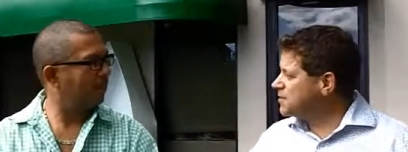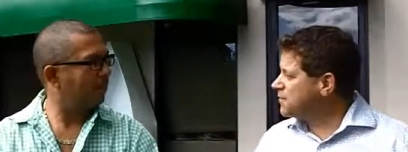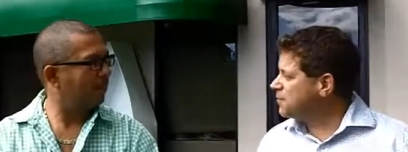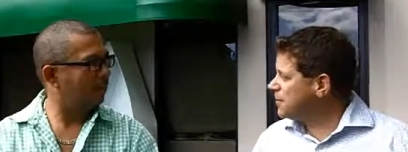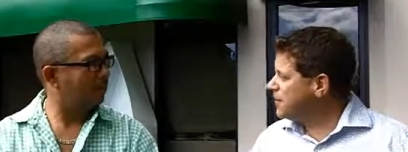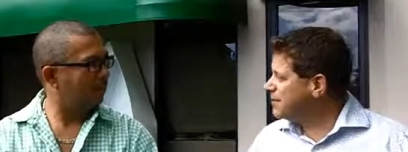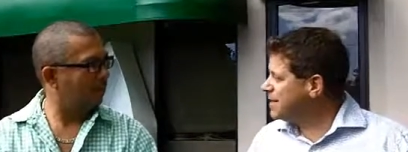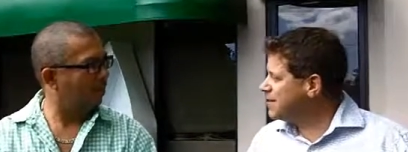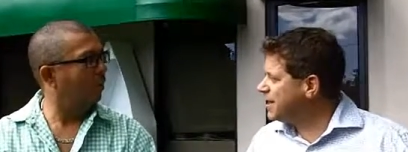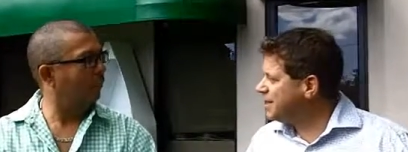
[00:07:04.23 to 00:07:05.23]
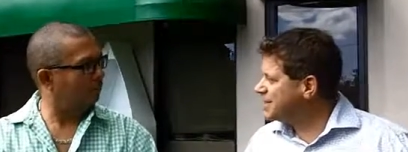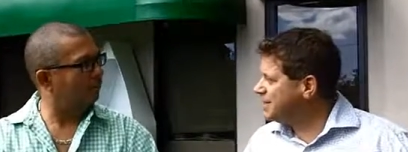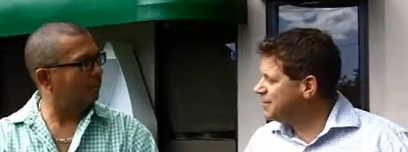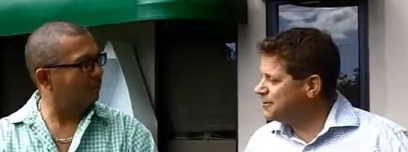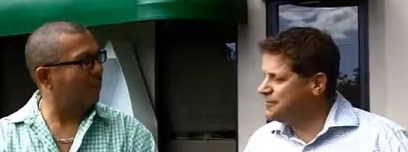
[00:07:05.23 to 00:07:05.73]
Speaker 1: thanks for uh, taking oh, the
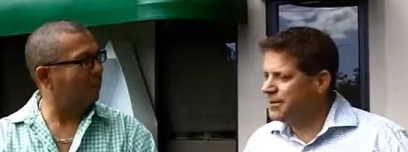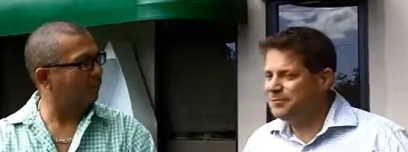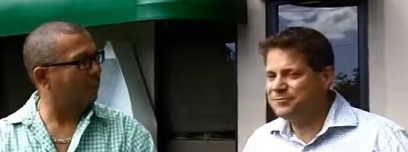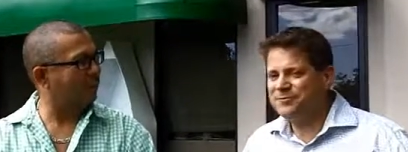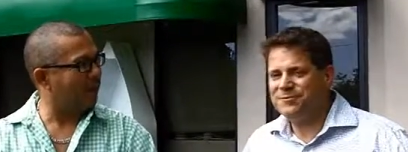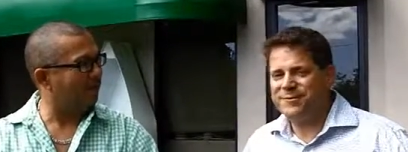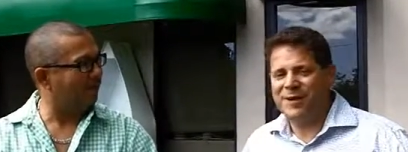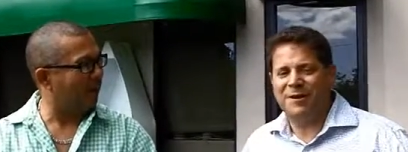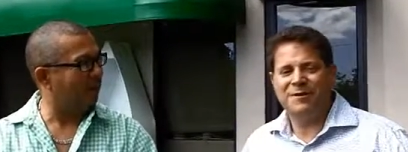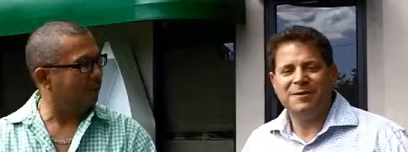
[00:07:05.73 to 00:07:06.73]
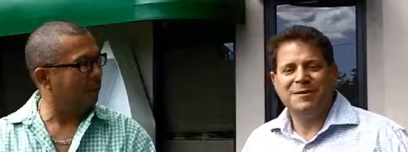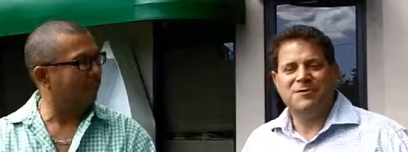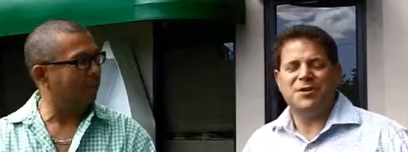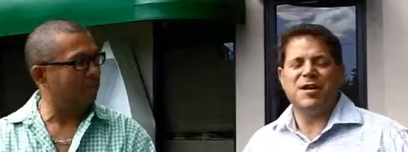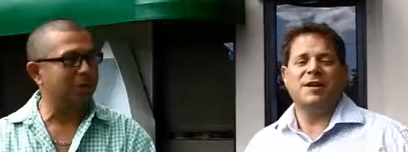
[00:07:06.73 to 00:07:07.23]
hot seat with thank me. Thank you for the invite. Yeah. You
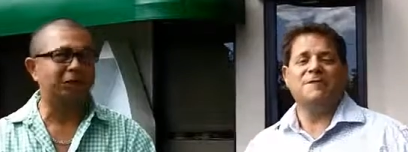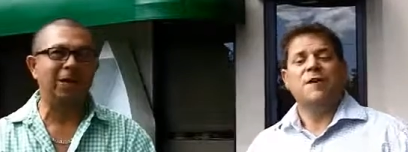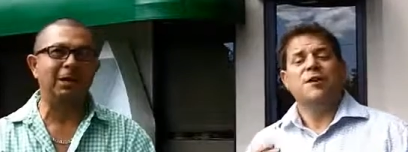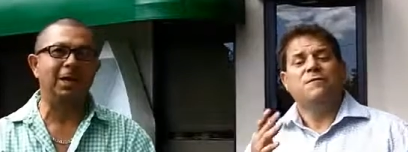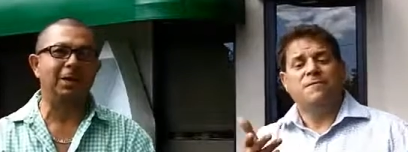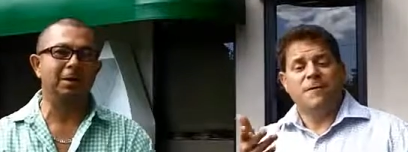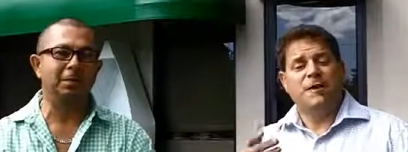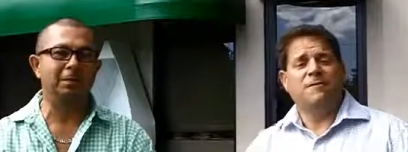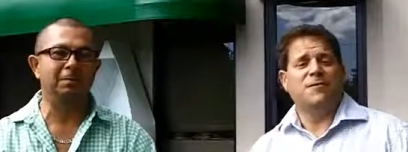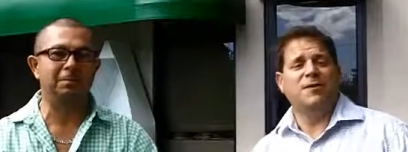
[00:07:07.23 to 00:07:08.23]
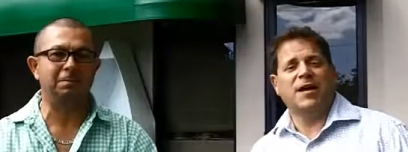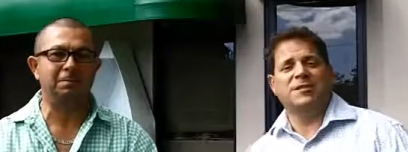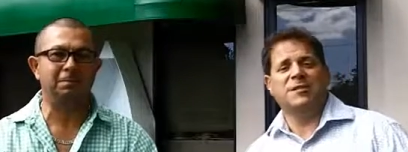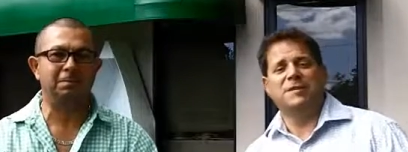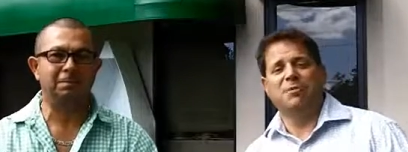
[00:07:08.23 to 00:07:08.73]
know, appreciate I appreciate it. that. Yeah. If you
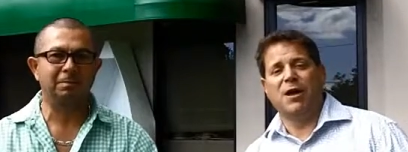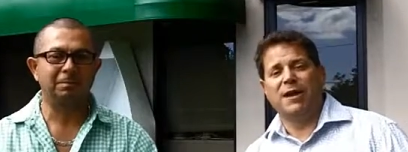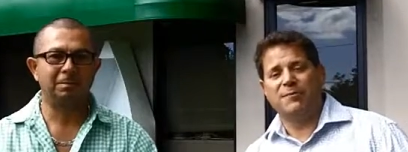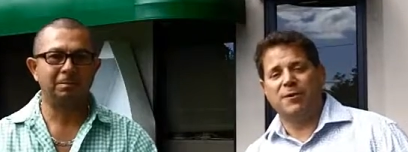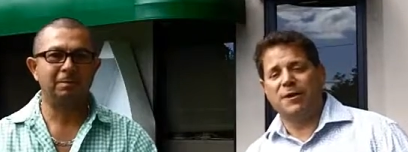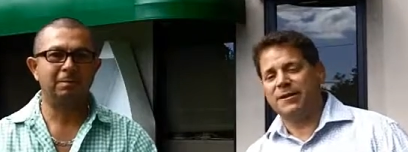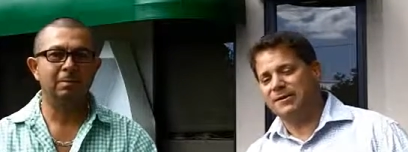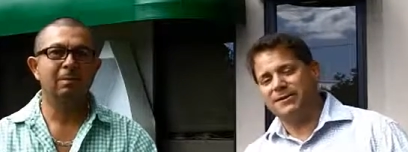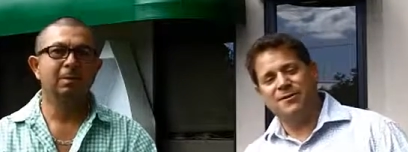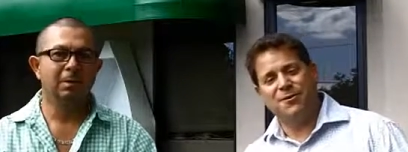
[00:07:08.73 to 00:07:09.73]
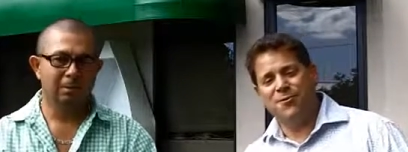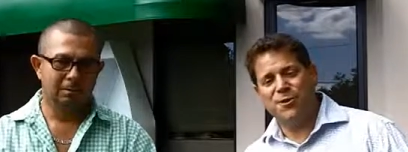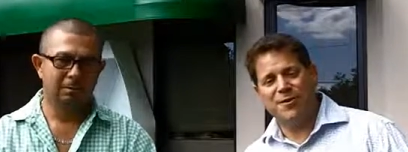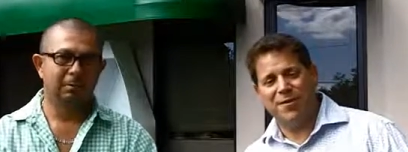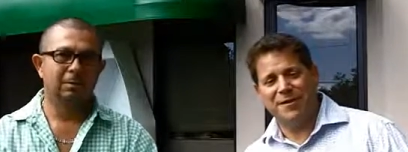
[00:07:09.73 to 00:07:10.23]
guys need blind work, you know
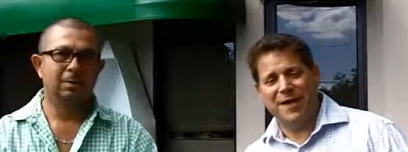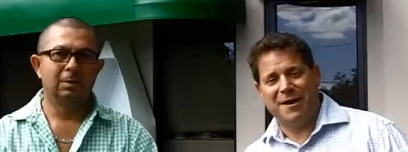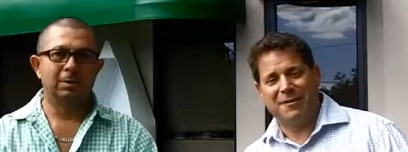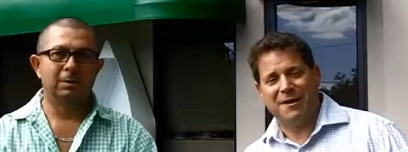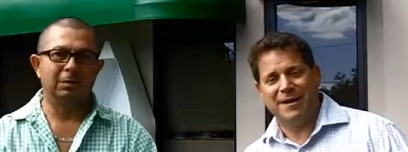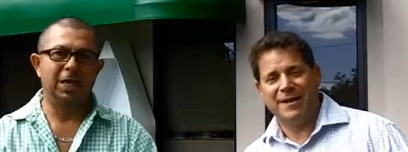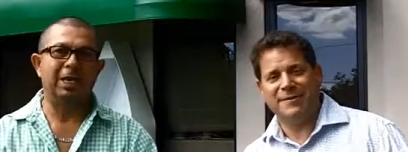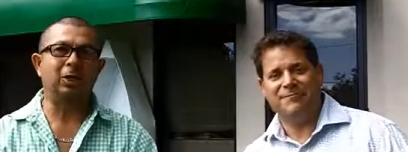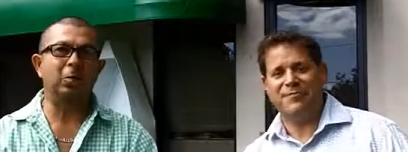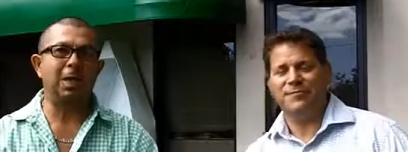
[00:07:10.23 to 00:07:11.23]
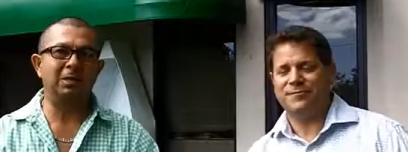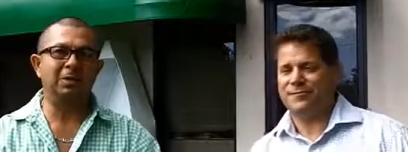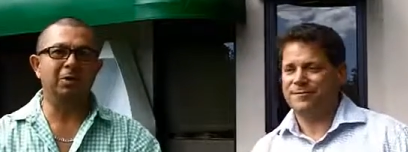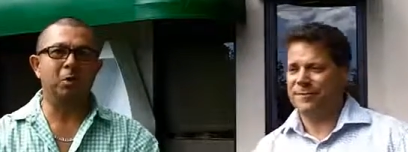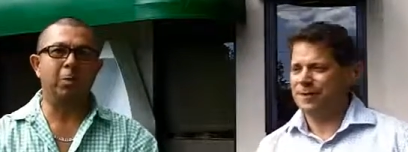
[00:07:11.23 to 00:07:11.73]
Speaker 2: who to call now, right? JQ
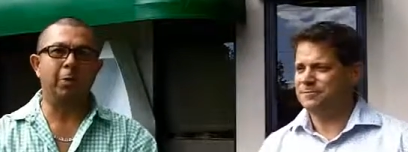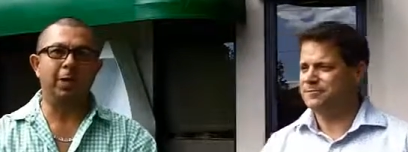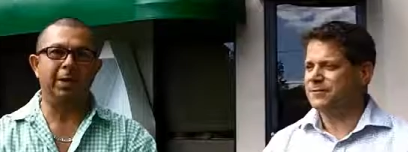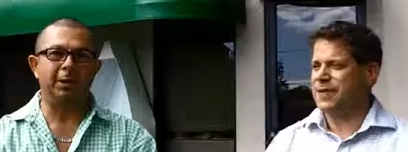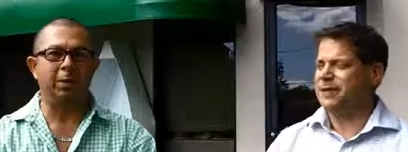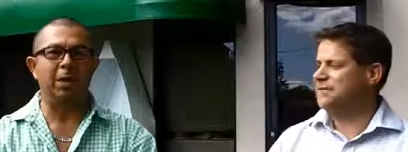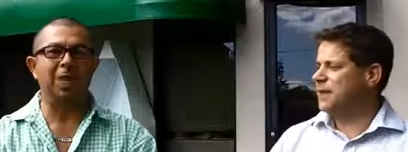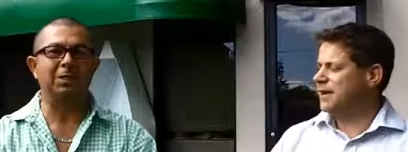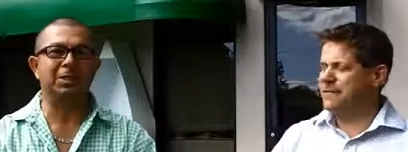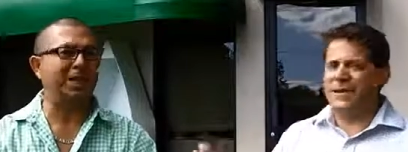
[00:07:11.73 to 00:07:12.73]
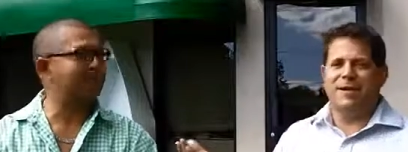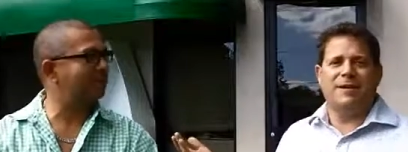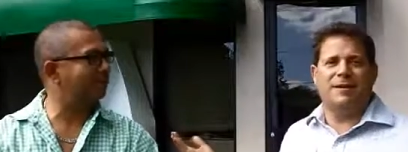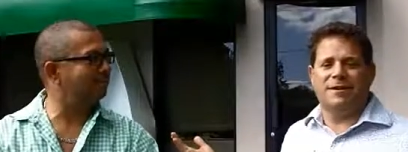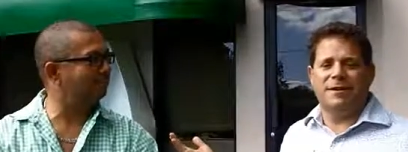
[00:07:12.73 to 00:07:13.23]
Blinds Incorporated. Yep. Uh,
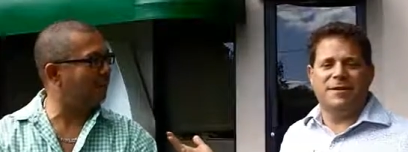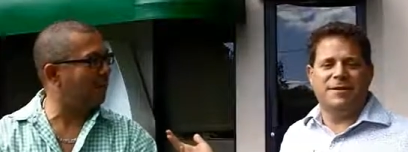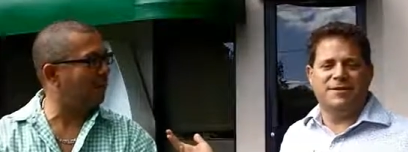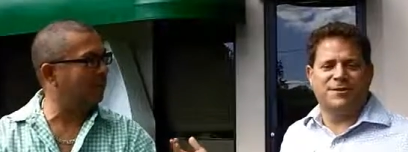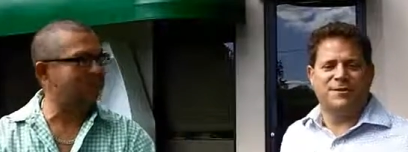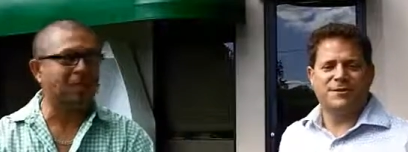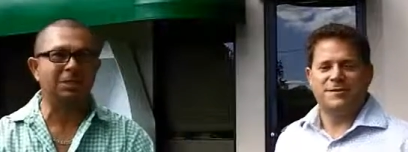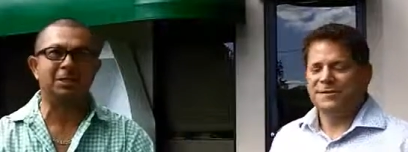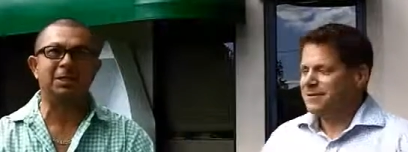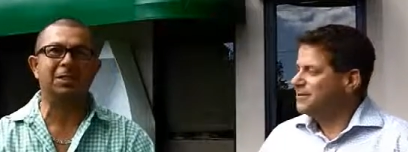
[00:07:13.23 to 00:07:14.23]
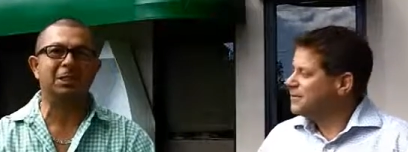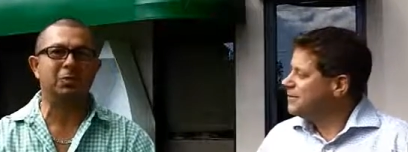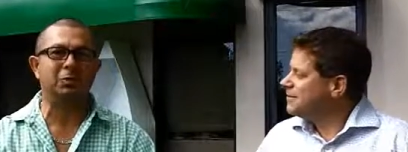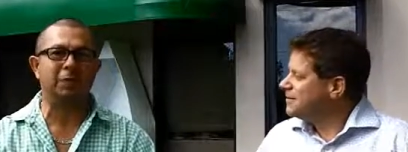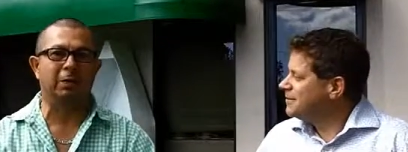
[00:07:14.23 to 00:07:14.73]
386
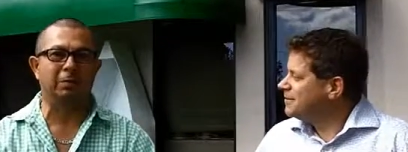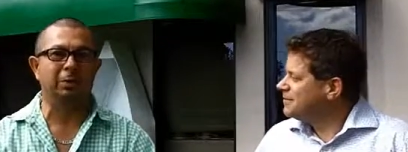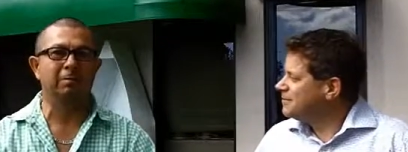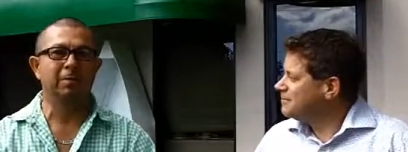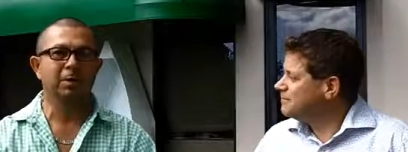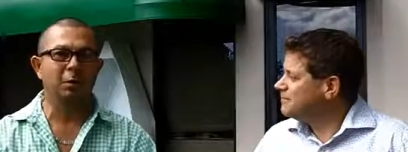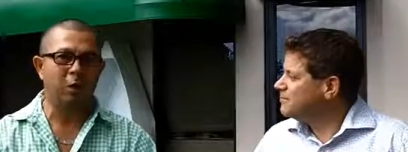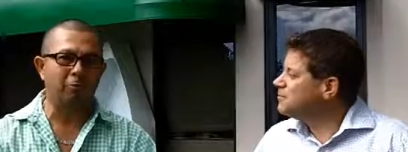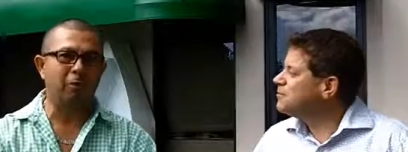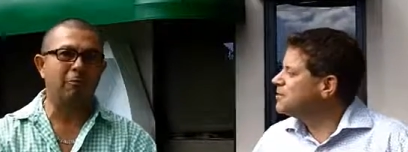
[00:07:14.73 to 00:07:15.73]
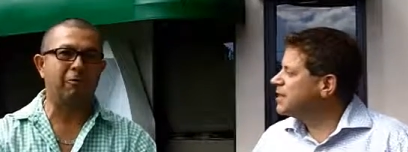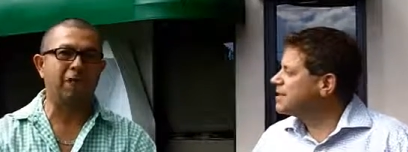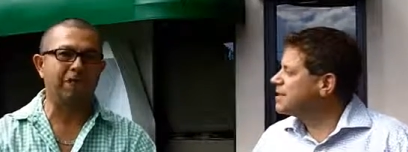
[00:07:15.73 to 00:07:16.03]
6627. Call for